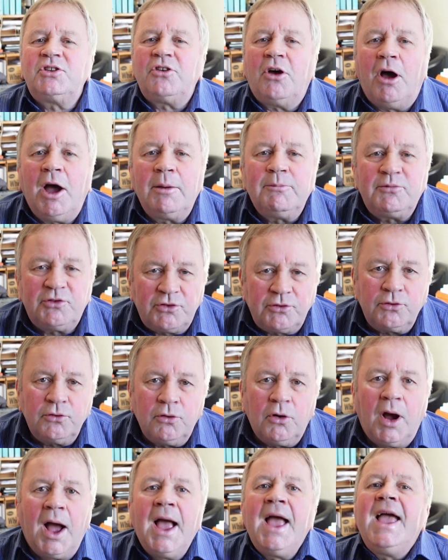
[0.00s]
time,
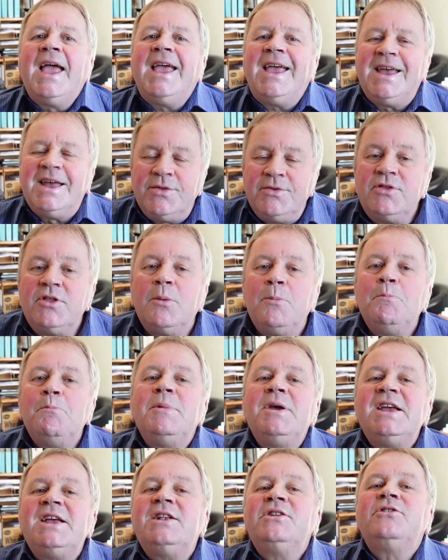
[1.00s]
sure. In the
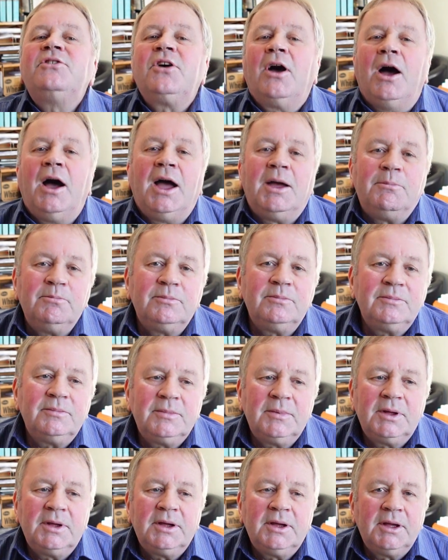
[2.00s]
meantime,
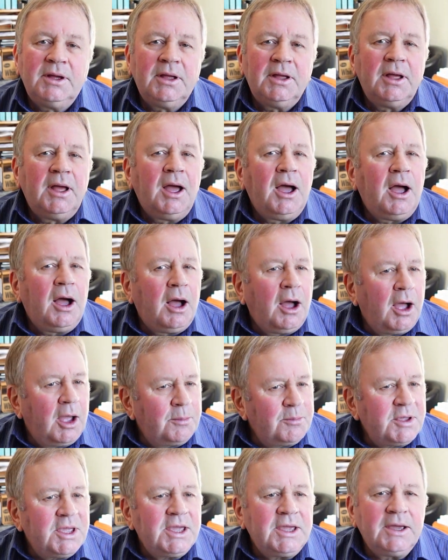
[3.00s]

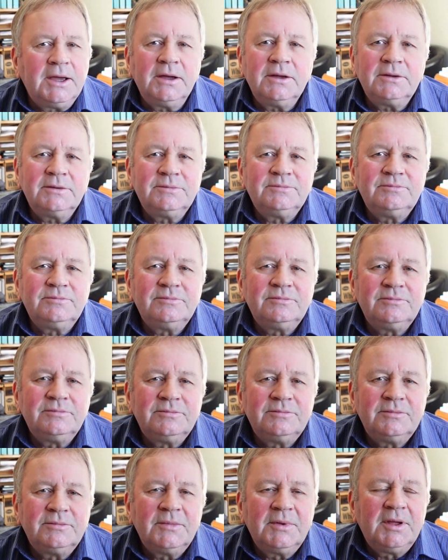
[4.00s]
I'm here.
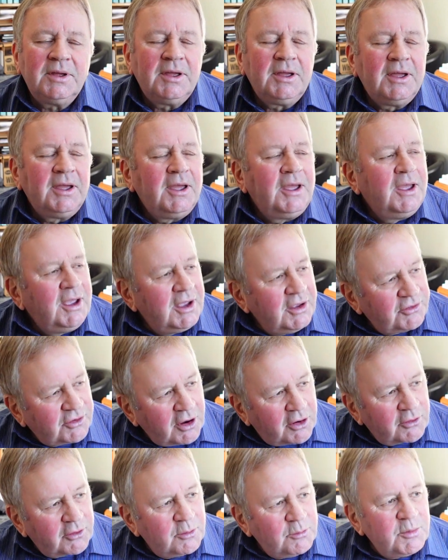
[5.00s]
As
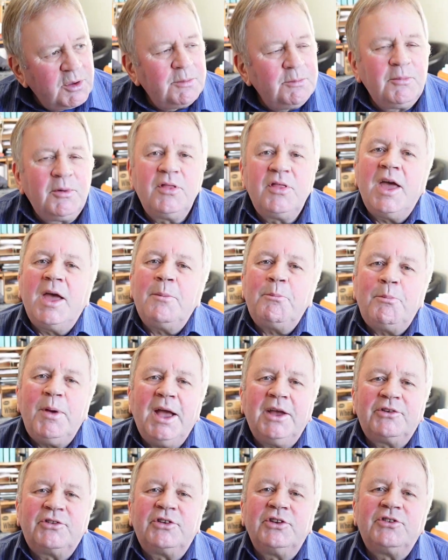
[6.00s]
I remember that
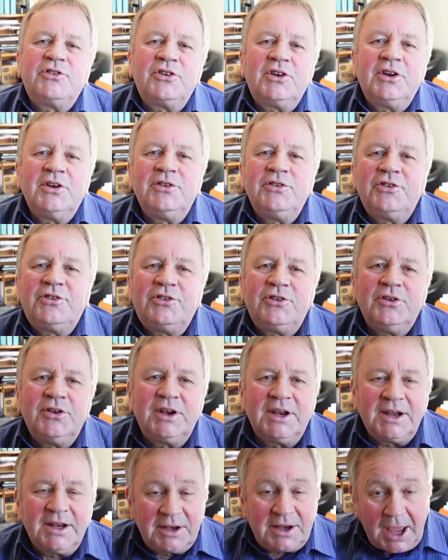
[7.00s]
passage
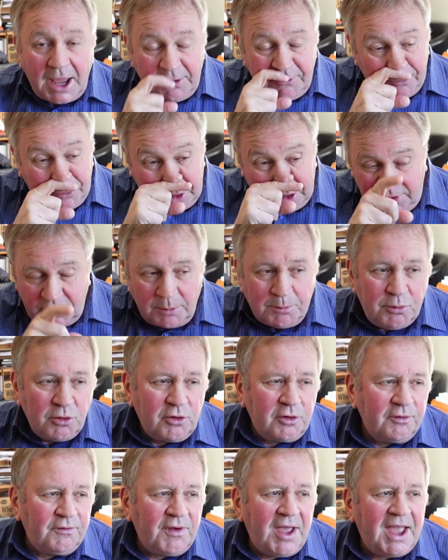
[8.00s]
concerning David in the
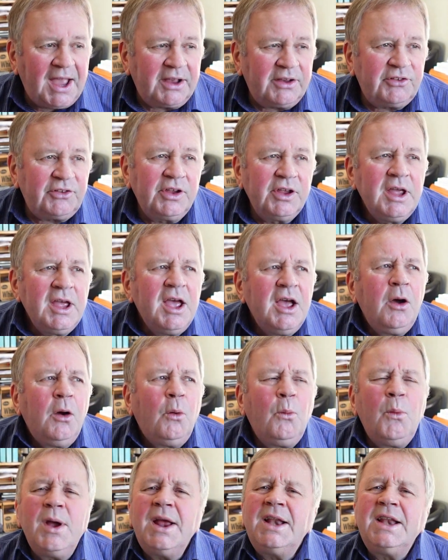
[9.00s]
book of Acts,
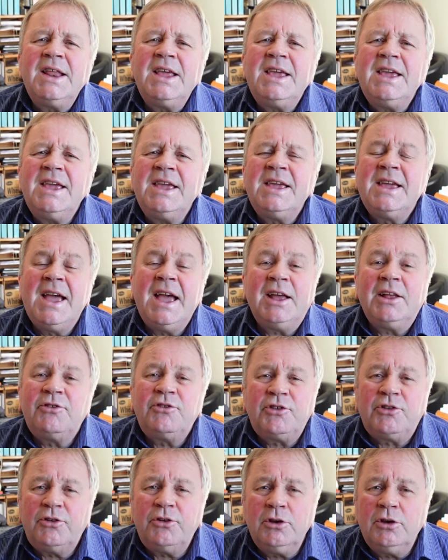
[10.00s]
when he had
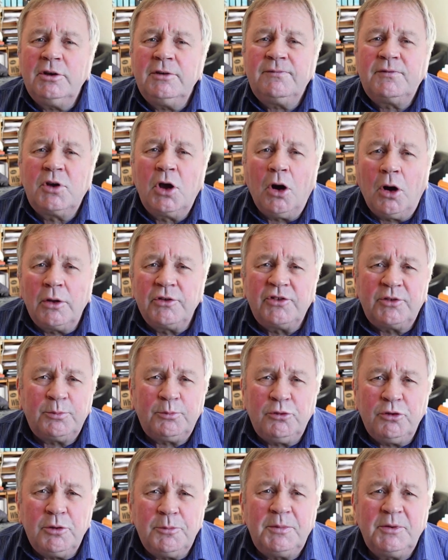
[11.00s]
served God's
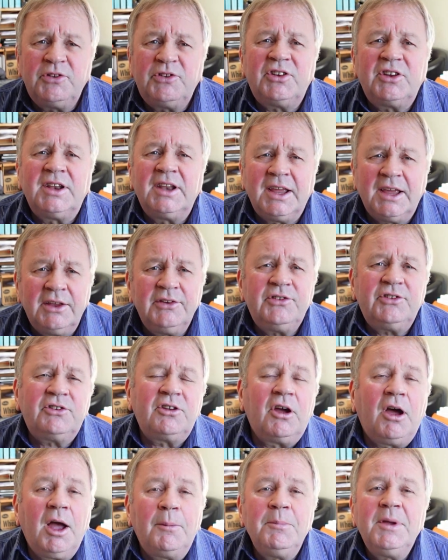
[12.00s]
purpose in his
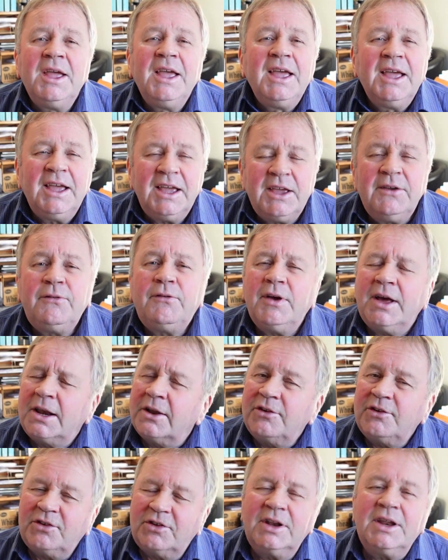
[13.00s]
time, he fell
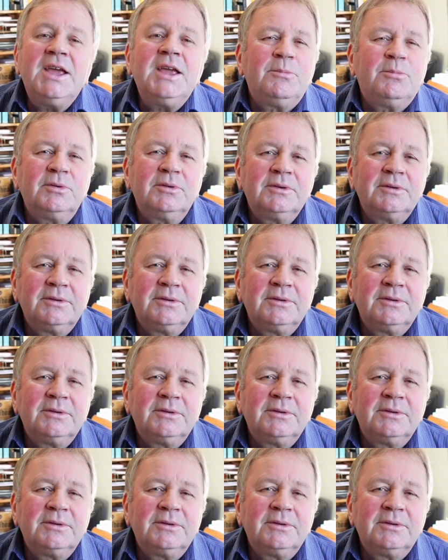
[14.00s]
asleep.